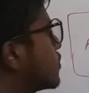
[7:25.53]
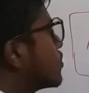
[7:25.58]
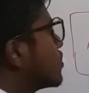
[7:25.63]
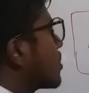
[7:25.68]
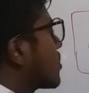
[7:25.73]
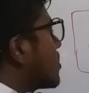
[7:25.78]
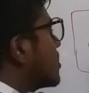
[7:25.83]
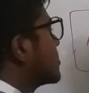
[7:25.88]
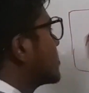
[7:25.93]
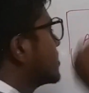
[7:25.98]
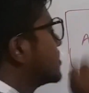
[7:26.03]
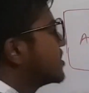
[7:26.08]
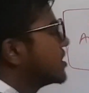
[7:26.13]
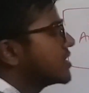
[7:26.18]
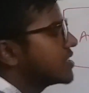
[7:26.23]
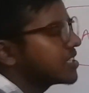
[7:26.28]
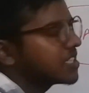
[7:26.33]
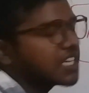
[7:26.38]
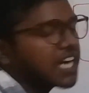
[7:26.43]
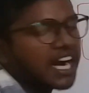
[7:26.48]
The
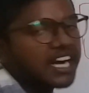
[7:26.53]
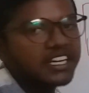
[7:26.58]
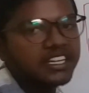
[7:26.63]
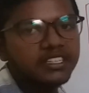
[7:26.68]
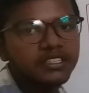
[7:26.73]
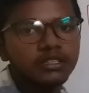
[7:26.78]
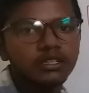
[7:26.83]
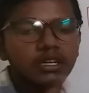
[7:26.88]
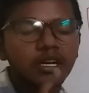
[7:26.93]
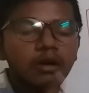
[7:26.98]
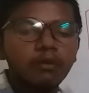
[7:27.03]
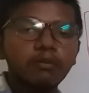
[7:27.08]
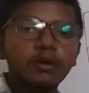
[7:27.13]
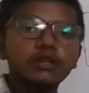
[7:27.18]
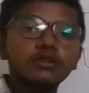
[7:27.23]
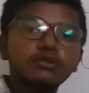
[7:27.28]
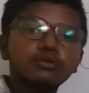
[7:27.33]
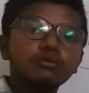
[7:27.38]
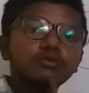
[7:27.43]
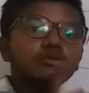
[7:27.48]
concentration gradient,
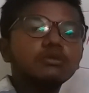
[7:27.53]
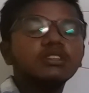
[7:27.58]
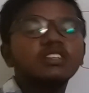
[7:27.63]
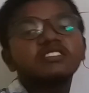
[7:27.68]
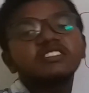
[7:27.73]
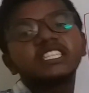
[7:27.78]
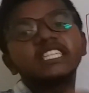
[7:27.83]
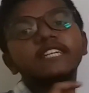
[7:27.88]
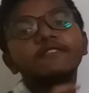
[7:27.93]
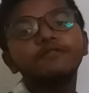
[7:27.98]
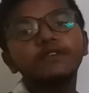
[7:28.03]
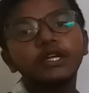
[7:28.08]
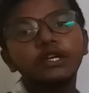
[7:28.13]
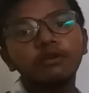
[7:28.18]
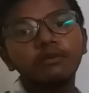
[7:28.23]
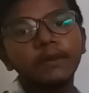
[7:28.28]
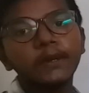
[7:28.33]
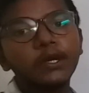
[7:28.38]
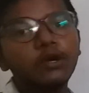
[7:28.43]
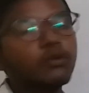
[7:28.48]
but soon the same
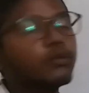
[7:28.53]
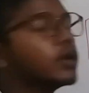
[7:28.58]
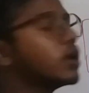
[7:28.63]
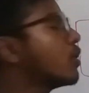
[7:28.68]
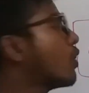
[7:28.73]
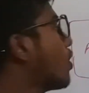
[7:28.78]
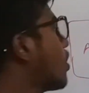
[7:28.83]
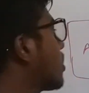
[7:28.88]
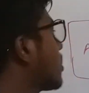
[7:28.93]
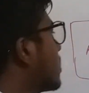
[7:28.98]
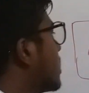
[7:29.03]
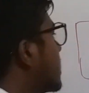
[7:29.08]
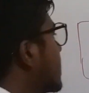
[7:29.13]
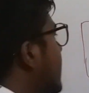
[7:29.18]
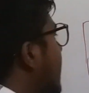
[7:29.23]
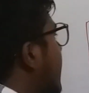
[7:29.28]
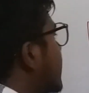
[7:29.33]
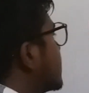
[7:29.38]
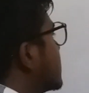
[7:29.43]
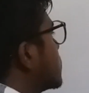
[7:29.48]
phenomenon will occur,
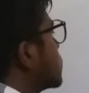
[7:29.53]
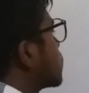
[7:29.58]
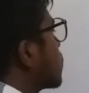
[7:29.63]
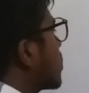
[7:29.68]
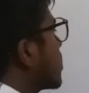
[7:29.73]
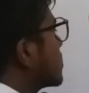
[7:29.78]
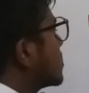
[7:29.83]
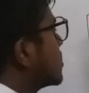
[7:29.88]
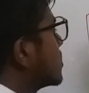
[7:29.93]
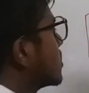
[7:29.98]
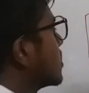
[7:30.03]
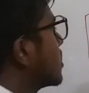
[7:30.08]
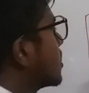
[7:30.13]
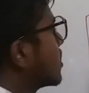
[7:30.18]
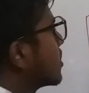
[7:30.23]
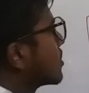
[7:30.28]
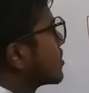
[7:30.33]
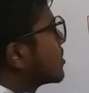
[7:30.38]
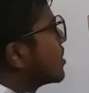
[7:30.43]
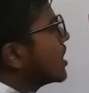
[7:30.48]
that is what
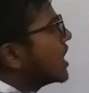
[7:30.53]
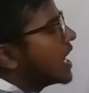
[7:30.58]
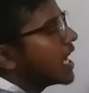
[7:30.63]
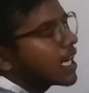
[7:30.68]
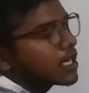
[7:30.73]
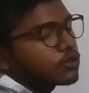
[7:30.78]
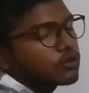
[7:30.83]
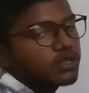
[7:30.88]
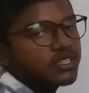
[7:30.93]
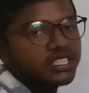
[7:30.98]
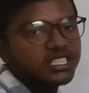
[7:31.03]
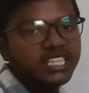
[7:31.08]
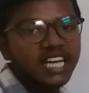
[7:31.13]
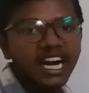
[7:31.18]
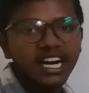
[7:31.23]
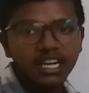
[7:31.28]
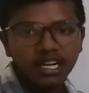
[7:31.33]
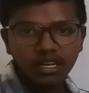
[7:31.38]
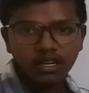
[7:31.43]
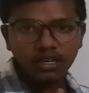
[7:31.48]
the
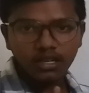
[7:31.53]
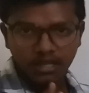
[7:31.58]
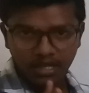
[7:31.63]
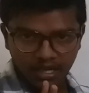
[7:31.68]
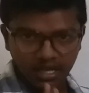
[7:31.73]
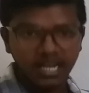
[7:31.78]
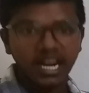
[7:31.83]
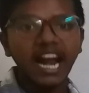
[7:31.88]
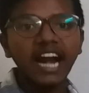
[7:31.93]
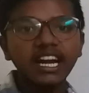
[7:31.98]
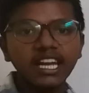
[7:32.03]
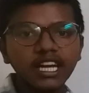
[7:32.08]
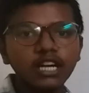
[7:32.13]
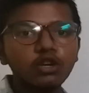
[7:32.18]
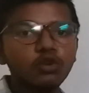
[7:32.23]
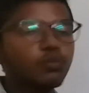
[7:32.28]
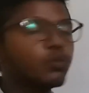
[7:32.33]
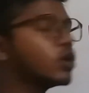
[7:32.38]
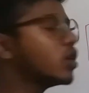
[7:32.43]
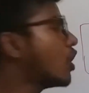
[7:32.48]
electrostatic
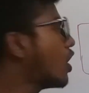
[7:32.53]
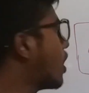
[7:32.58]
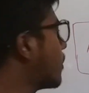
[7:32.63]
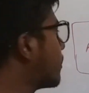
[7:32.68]
gradient will